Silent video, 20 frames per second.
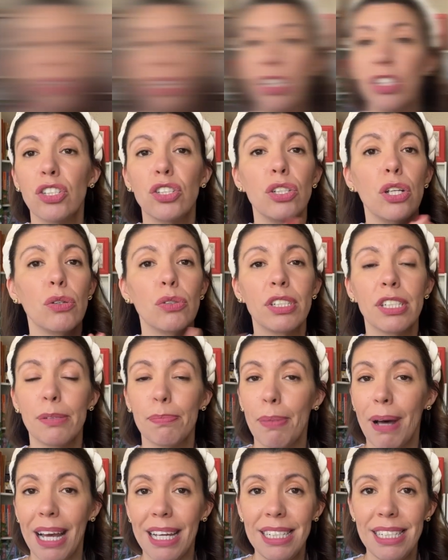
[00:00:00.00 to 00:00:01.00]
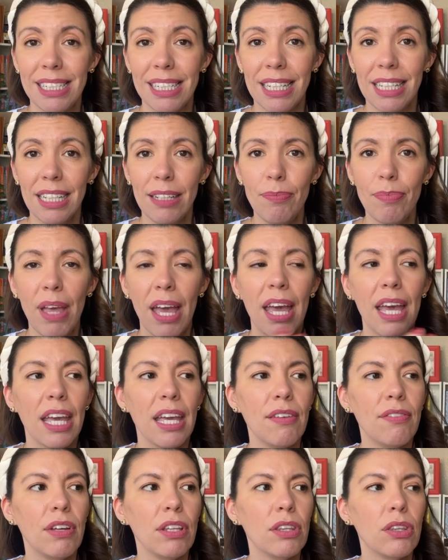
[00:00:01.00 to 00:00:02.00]
There's no spice in it,
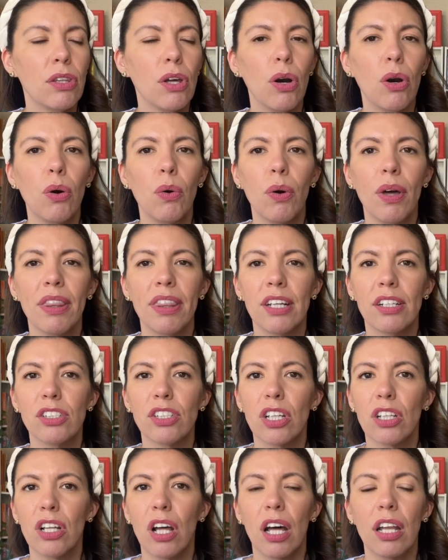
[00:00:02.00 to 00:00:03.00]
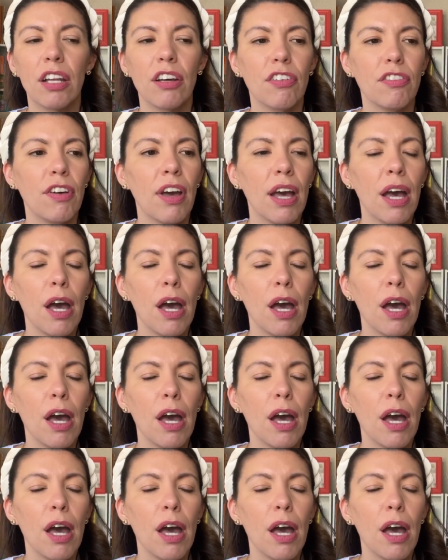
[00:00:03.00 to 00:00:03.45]
even though there's a lot of